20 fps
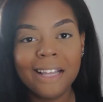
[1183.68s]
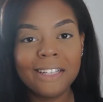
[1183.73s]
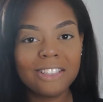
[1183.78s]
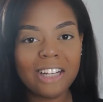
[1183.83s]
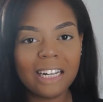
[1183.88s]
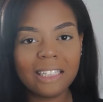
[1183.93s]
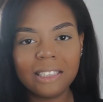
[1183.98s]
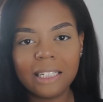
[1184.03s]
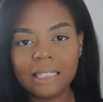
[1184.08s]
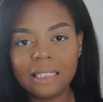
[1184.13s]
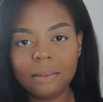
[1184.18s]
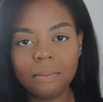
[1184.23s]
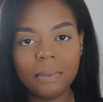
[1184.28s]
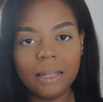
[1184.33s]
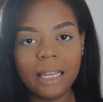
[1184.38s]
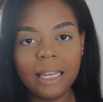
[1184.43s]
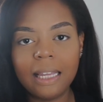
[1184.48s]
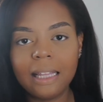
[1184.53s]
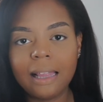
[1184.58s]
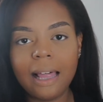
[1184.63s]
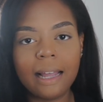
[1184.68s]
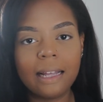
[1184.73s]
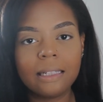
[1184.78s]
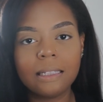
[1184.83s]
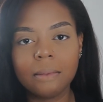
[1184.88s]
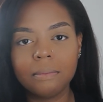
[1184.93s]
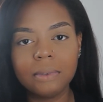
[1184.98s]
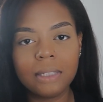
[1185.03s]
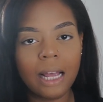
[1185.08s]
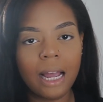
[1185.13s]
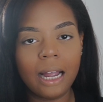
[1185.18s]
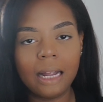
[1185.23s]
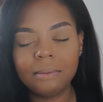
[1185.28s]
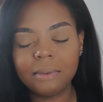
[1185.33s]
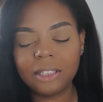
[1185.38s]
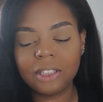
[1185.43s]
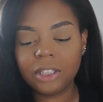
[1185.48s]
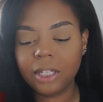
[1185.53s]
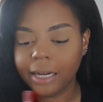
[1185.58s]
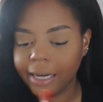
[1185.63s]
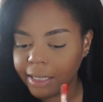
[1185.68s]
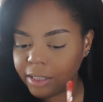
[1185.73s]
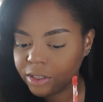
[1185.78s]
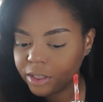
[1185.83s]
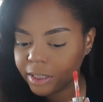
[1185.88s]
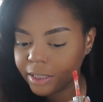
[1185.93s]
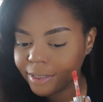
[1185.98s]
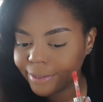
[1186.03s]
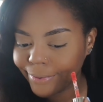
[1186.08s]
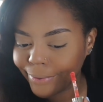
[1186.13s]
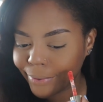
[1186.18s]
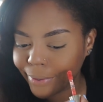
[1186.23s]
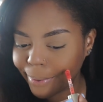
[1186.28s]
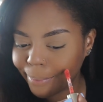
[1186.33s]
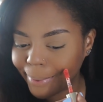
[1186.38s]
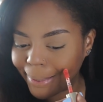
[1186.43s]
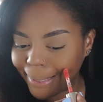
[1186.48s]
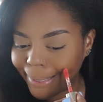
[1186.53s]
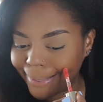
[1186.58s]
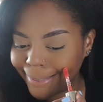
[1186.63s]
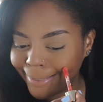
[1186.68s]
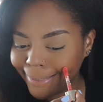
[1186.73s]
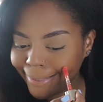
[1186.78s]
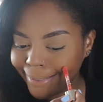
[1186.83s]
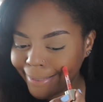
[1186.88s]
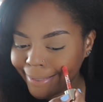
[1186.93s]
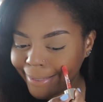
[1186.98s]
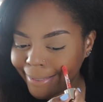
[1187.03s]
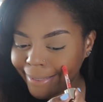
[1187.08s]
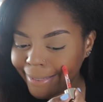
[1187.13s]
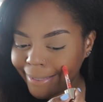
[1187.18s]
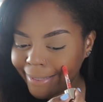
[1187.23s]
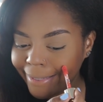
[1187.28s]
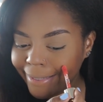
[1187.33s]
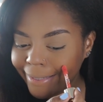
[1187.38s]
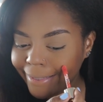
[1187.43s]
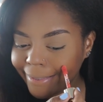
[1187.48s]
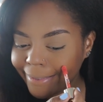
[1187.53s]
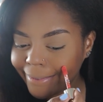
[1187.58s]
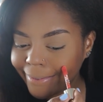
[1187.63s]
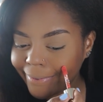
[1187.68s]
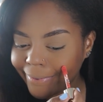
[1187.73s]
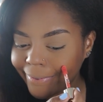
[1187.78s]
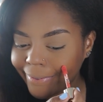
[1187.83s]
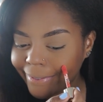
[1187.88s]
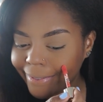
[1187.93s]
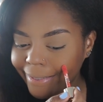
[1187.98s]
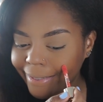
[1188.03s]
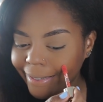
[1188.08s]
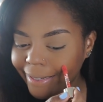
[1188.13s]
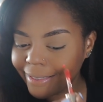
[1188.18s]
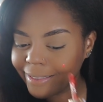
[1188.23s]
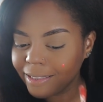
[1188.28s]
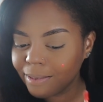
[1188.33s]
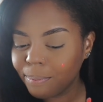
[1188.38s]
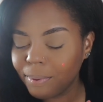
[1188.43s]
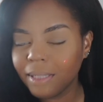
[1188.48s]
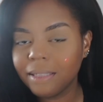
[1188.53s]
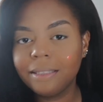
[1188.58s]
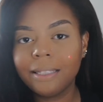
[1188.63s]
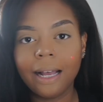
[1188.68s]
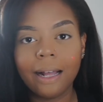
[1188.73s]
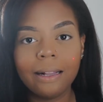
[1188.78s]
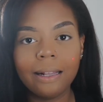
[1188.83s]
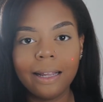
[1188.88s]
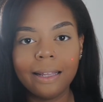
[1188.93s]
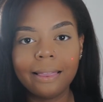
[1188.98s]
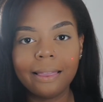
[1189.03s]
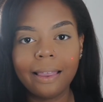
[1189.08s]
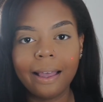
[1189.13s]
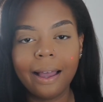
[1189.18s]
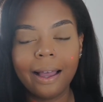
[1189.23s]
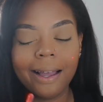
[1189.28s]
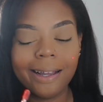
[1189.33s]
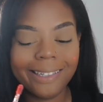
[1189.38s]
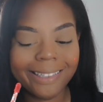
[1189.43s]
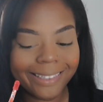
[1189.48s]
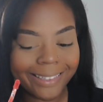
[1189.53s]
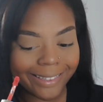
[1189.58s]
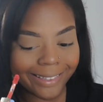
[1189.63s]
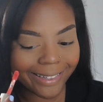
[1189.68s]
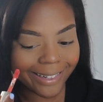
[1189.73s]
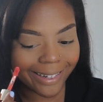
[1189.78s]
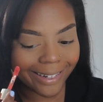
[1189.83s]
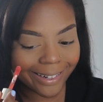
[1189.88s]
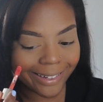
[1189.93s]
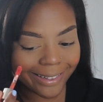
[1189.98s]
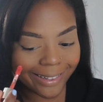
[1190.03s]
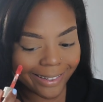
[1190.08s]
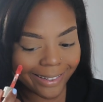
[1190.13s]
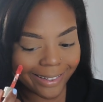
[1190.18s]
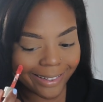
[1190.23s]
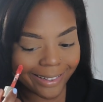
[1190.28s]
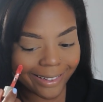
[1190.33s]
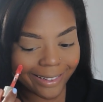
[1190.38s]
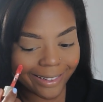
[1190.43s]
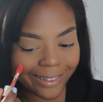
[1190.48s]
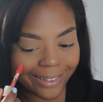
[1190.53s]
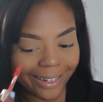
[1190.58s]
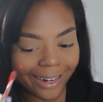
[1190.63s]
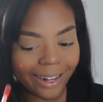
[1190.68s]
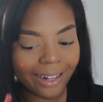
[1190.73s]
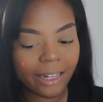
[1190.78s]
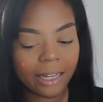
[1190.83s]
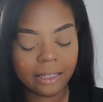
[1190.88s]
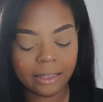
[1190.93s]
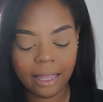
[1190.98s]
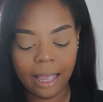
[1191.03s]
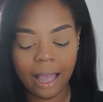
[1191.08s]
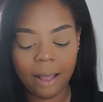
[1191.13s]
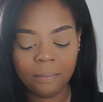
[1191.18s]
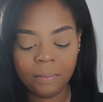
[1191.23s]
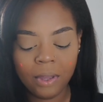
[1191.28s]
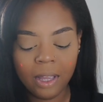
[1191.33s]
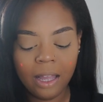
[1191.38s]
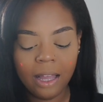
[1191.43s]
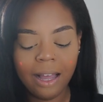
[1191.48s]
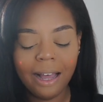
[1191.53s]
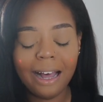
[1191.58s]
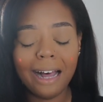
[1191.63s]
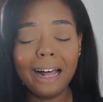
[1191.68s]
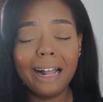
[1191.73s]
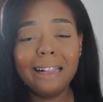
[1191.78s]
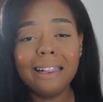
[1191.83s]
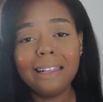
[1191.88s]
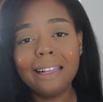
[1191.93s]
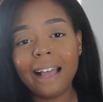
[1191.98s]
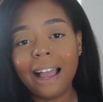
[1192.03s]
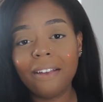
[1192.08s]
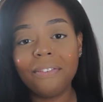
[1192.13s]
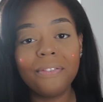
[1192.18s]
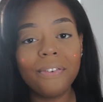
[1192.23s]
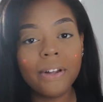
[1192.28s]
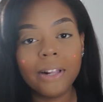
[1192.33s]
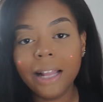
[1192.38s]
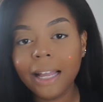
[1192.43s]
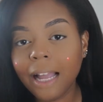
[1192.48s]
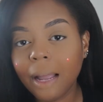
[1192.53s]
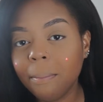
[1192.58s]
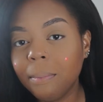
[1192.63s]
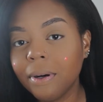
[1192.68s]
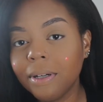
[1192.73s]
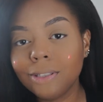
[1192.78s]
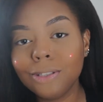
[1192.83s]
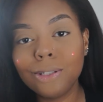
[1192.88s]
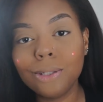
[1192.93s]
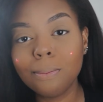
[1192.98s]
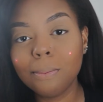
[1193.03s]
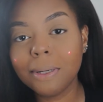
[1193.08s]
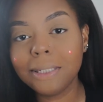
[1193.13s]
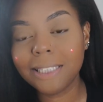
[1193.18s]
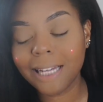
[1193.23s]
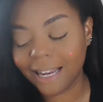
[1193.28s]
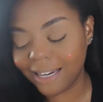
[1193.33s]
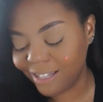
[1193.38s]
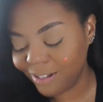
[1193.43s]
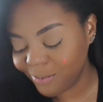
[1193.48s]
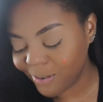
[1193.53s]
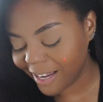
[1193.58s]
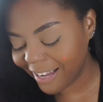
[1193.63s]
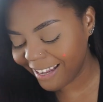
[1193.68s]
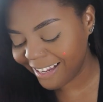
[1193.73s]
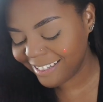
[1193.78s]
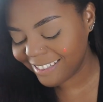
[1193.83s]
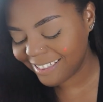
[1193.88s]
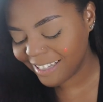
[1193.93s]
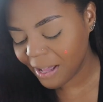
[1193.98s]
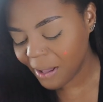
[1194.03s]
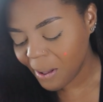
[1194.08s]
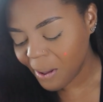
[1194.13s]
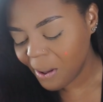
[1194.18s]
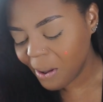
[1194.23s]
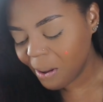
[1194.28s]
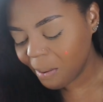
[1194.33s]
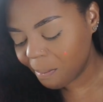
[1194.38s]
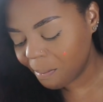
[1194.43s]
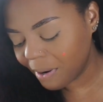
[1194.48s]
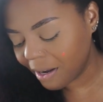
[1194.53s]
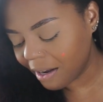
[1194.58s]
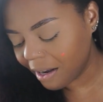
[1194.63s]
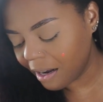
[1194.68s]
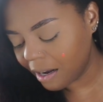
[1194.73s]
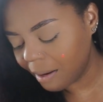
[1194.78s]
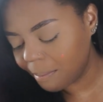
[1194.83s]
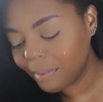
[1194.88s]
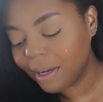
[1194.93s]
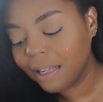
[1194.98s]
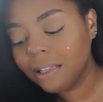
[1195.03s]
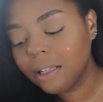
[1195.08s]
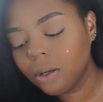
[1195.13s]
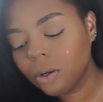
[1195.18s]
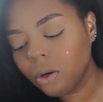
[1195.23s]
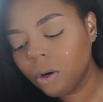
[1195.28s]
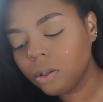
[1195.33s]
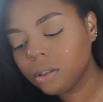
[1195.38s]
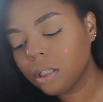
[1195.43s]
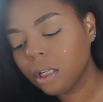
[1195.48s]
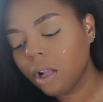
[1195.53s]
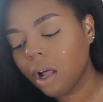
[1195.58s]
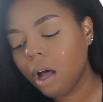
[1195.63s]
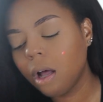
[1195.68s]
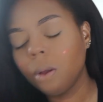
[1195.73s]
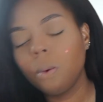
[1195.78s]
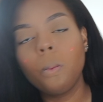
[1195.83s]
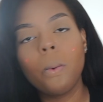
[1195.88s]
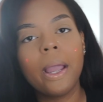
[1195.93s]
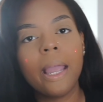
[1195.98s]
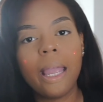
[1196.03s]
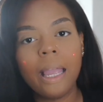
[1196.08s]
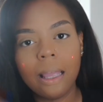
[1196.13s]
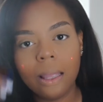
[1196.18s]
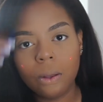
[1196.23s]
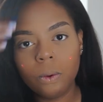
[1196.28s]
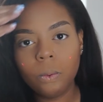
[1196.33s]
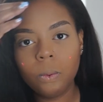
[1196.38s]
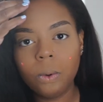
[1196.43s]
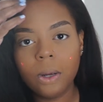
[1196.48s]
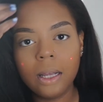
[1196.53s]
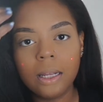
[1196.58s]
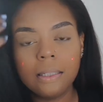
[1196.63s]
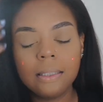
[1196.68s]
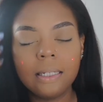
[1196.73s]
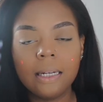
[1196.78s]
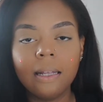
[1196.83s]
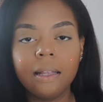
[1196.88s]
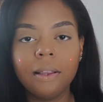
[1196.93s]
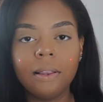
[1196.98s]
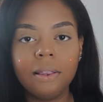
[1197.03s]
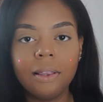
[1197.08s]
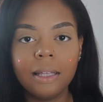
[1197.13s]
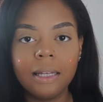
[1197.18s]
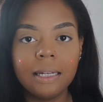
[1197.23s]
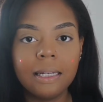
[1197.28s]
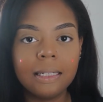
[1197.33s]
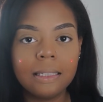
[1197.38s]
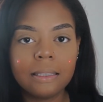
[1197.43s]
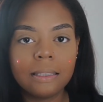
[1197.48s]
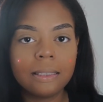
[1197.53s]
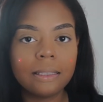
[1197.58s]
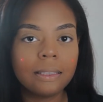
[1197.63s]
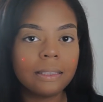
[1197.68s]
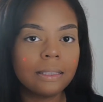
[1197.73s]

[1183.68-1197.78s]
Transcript: That's just me. Like sometimes it changes, you know what I mean? So I just put a dot like that and a dot like that. I feel like I put too much anyways, but a little goes a long way with this